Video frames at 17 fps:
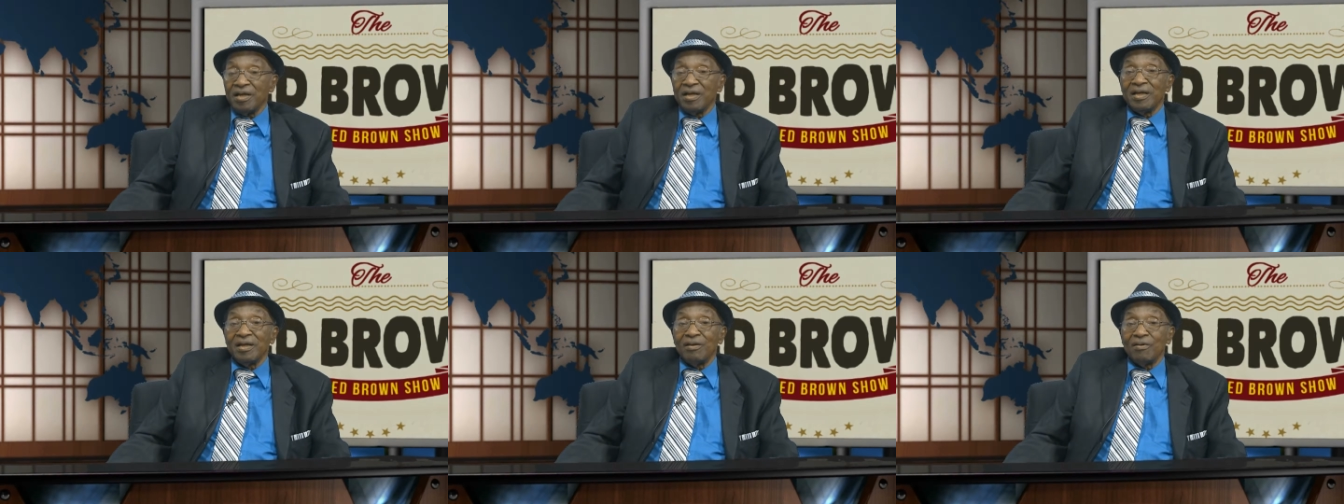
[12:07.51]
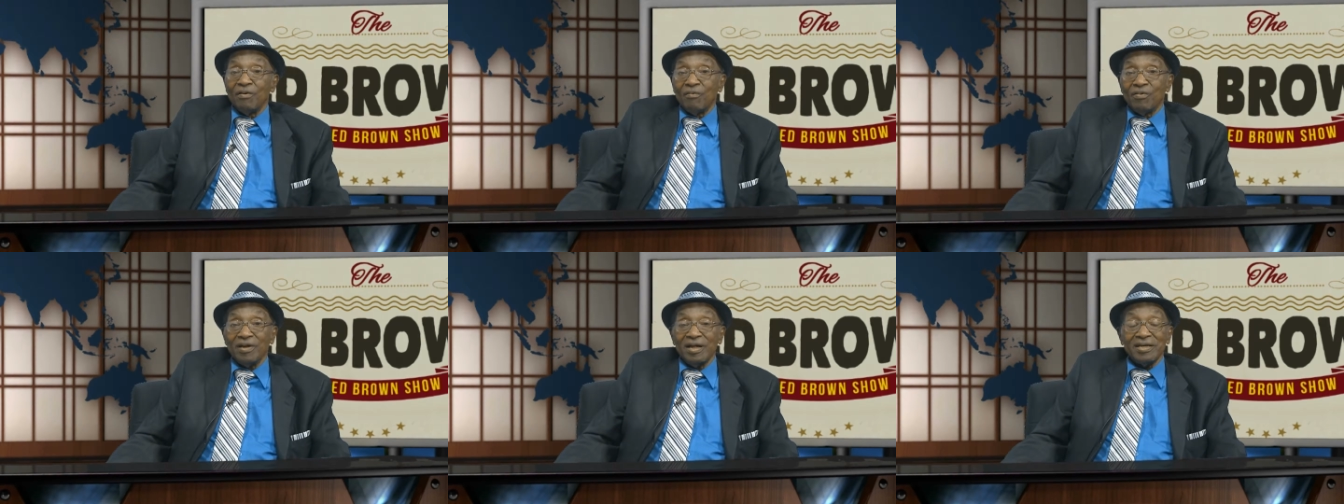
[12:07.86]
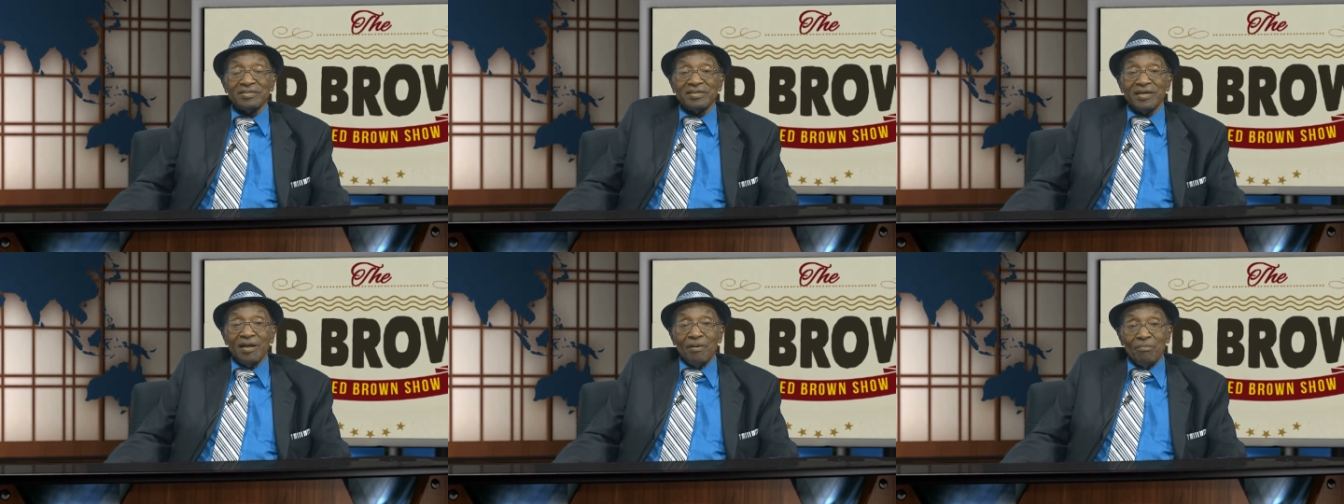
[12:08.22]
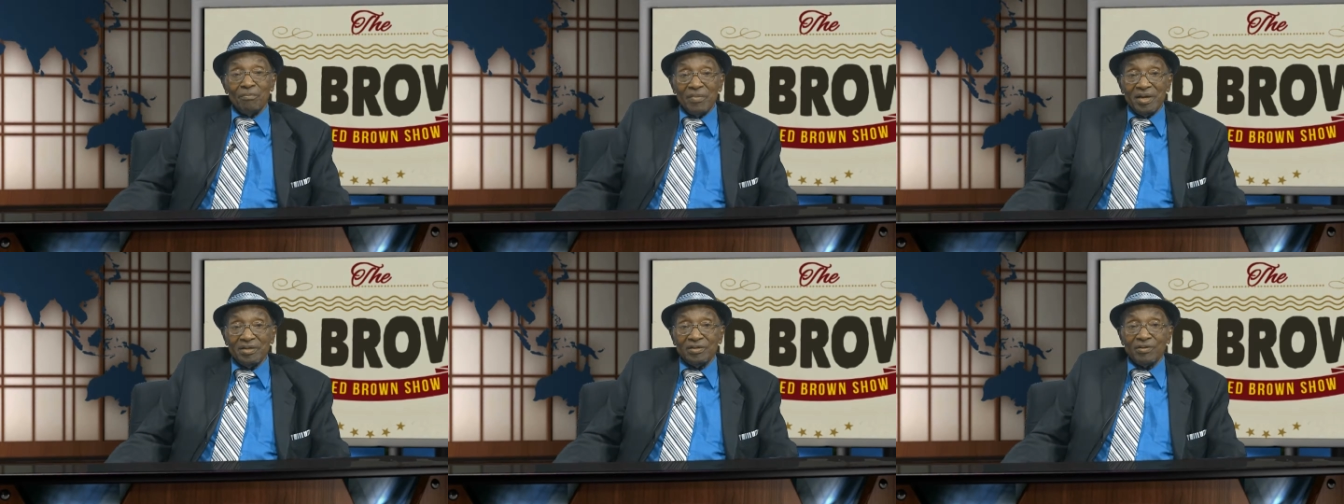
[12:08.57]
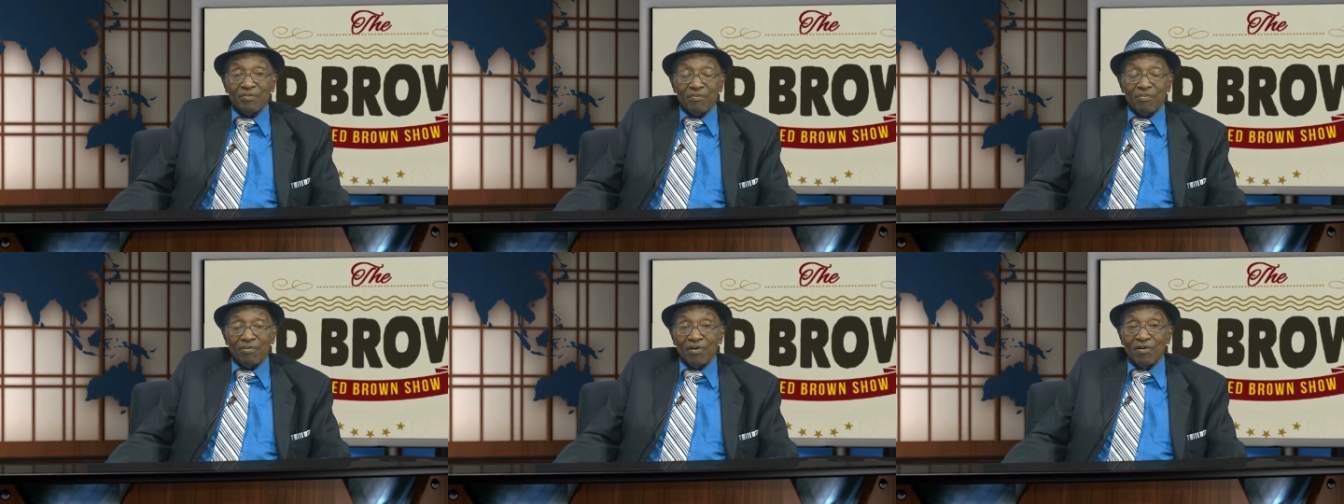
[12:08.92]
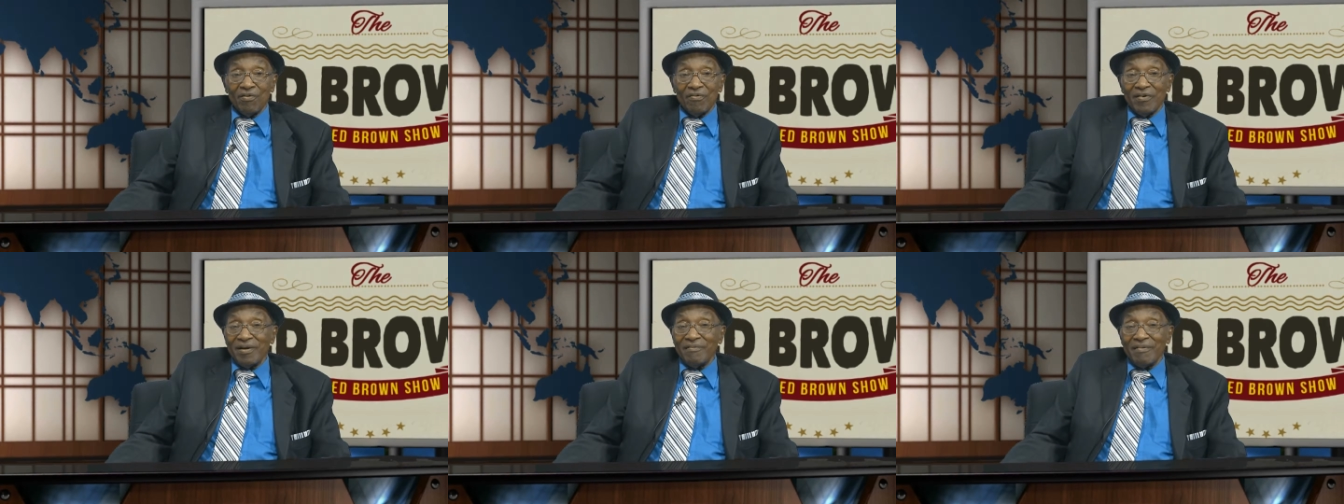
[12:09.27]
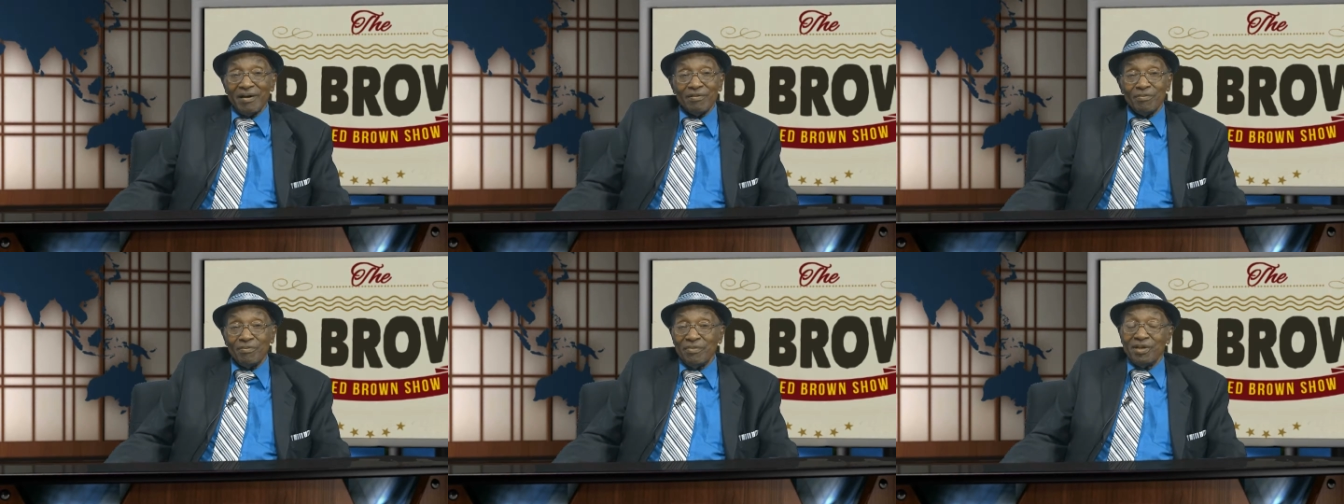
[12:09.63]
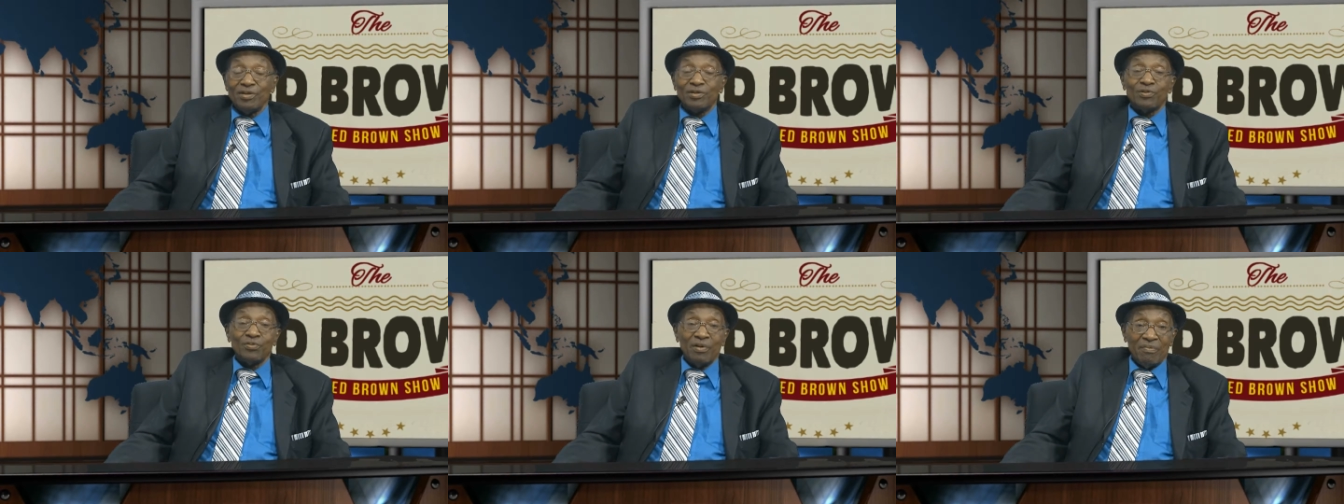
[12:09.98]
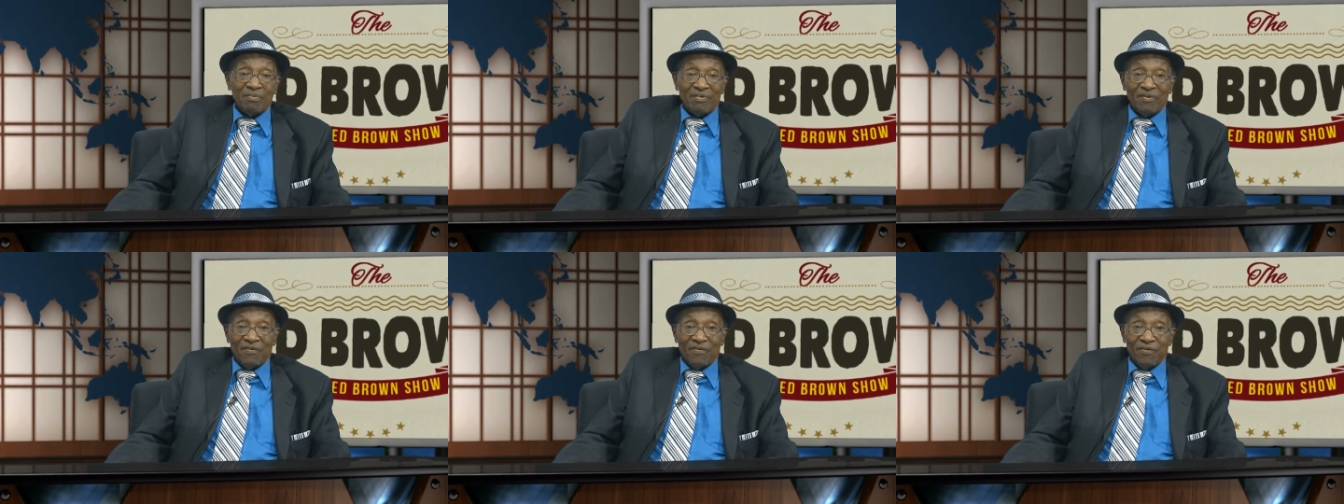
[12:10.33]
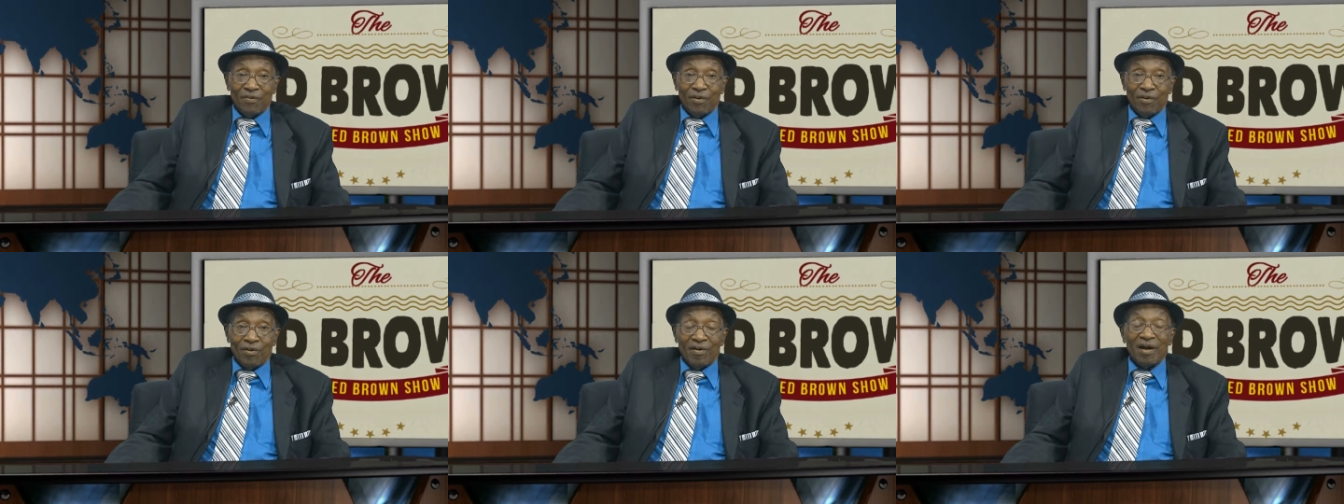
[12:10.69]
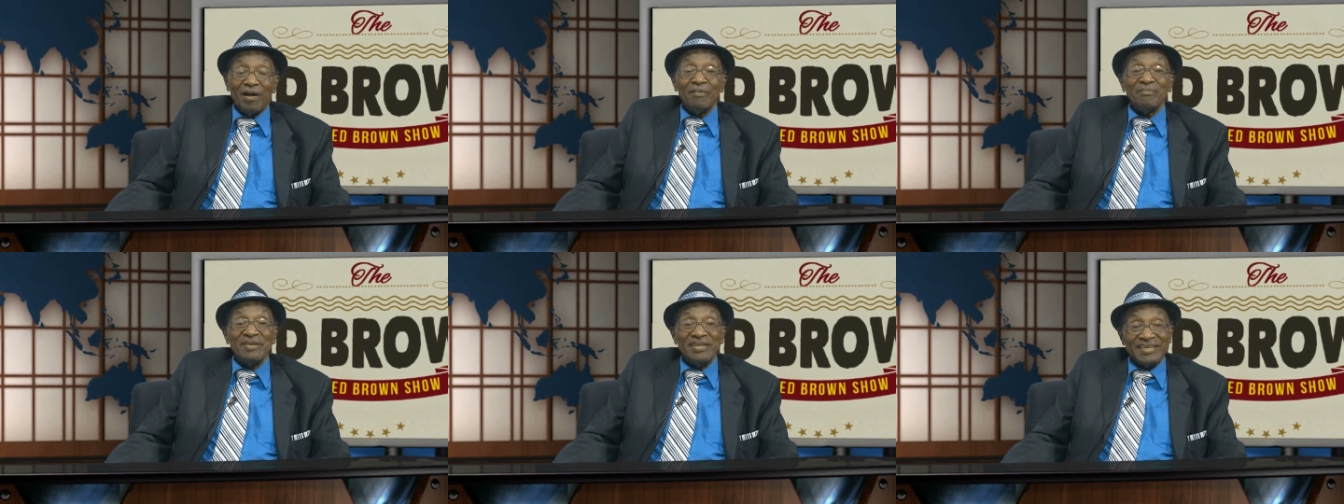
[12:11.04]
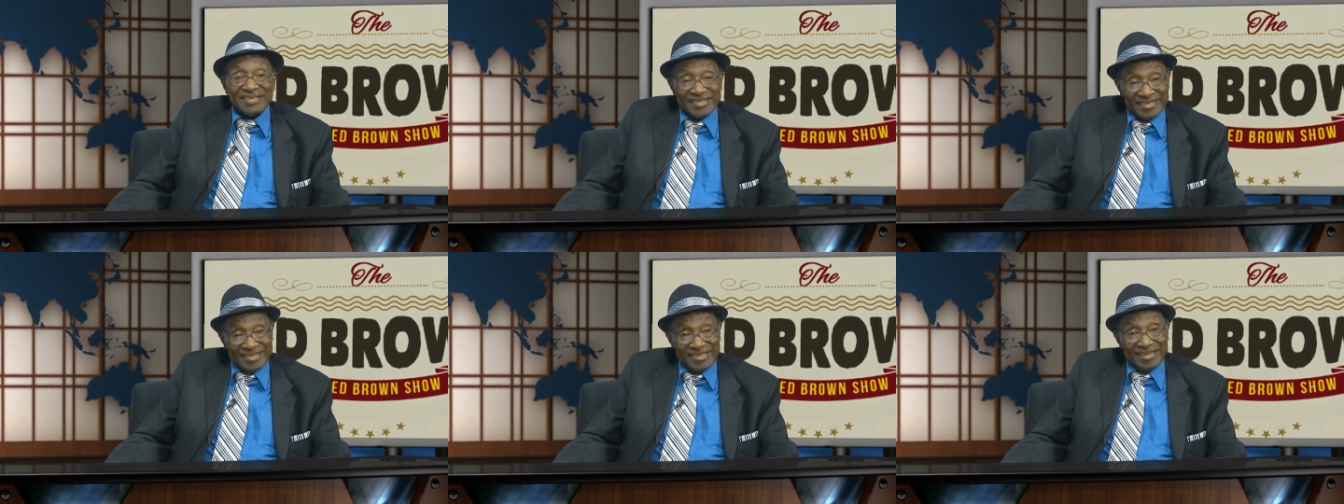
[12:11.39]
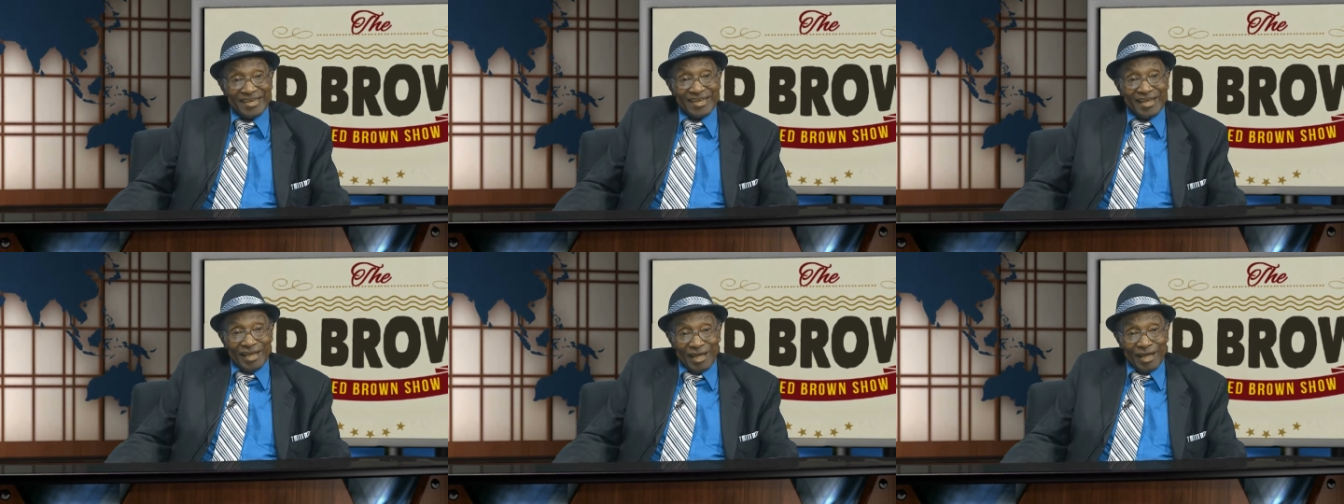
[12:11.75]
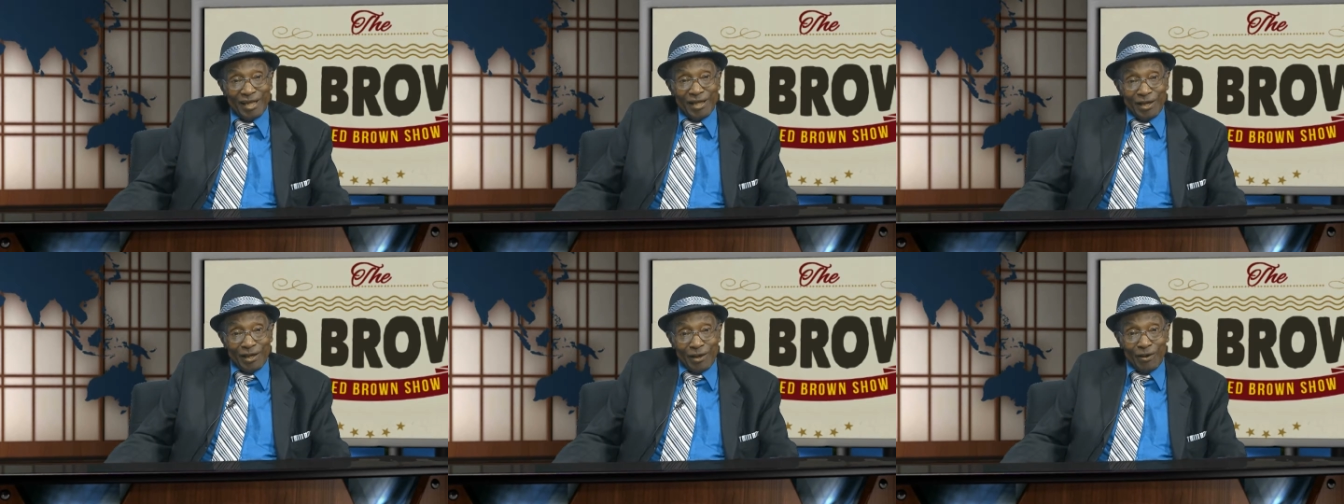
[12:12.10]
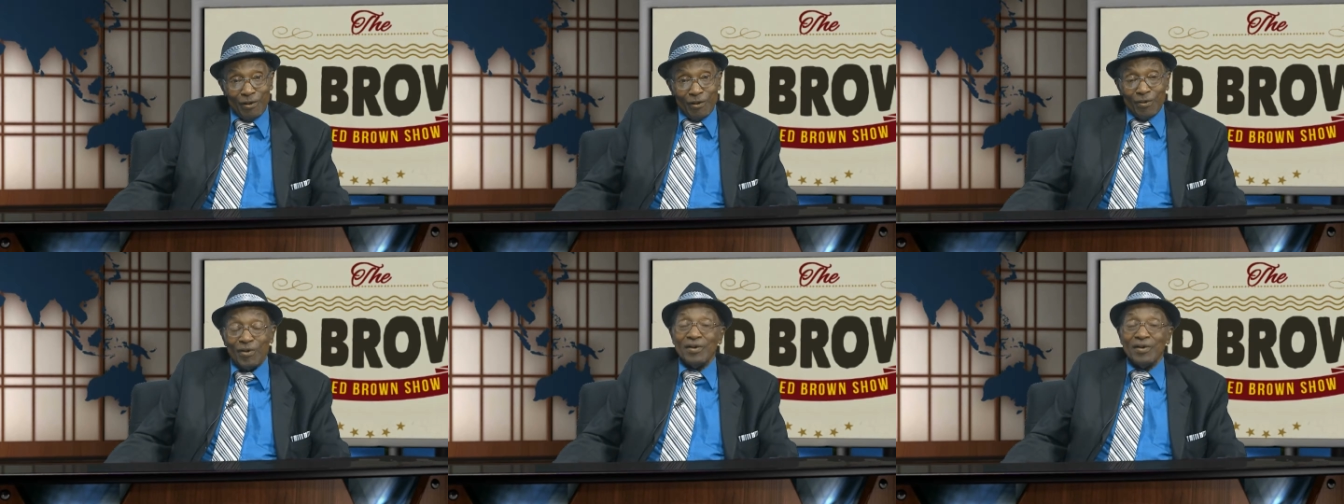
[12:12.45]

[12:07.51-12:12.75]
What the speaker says: And when I say a mentoring program, I don't mean sweeping the floor. I mean a CEO.